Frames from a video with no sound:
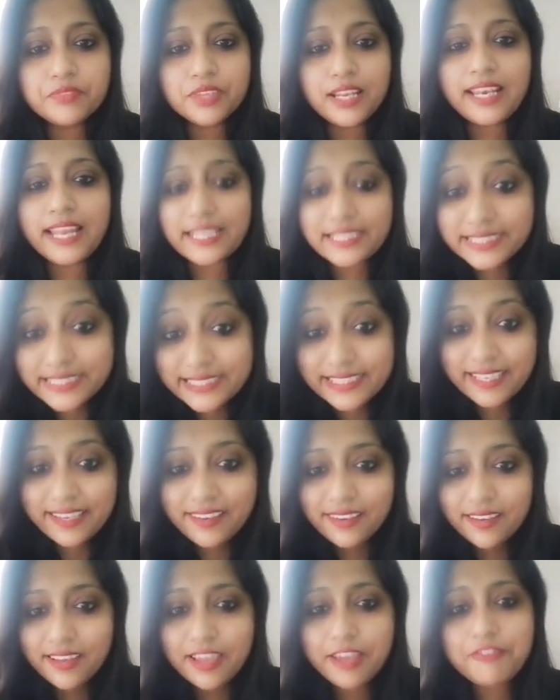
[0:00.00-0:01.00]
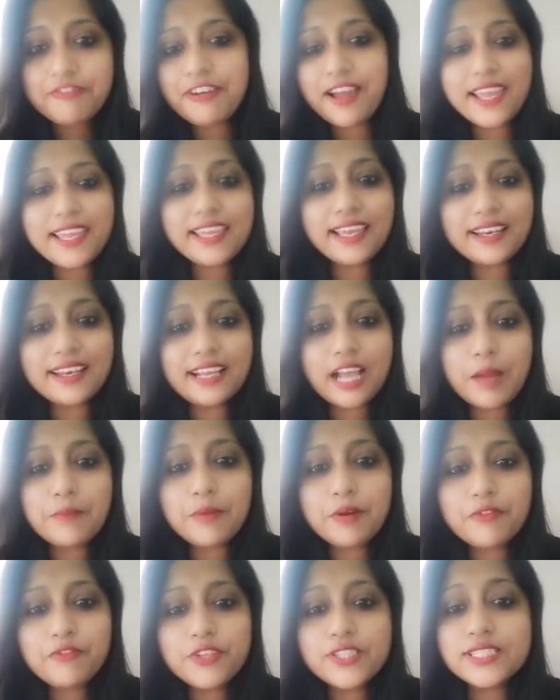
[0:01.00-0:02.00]
Let's see if I can come
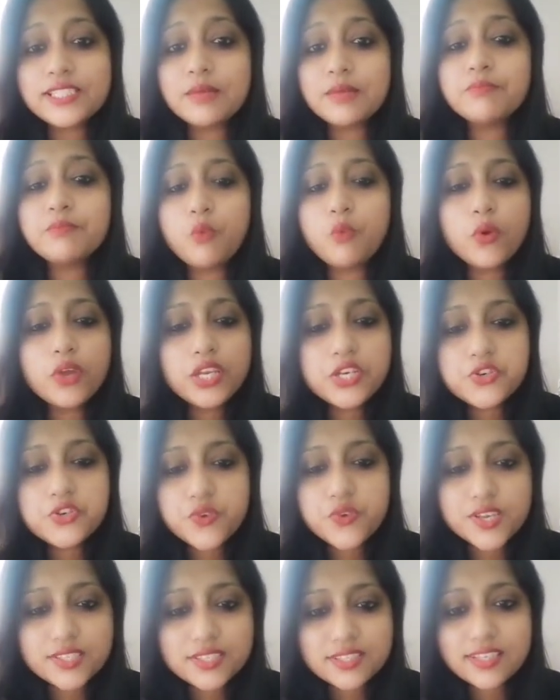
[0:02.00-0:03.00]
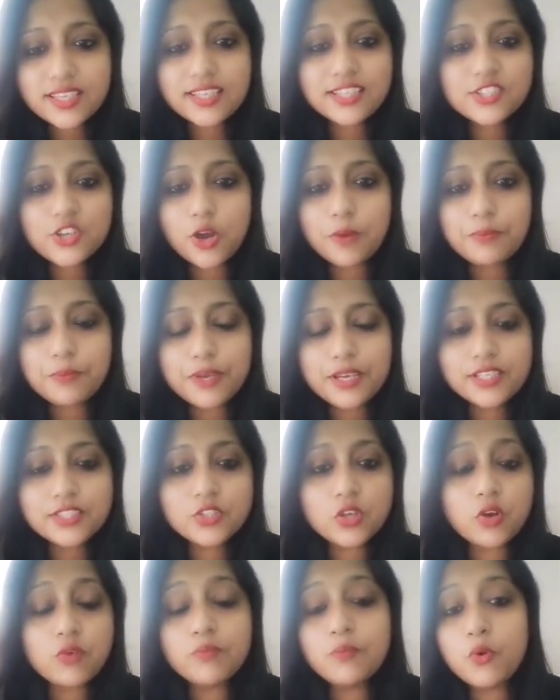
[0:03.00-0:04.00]
up with some more interesting topics
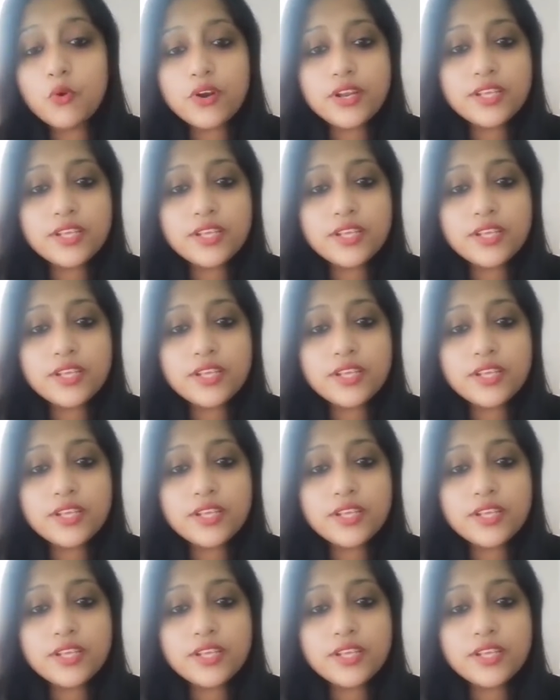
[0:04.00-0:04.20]
or more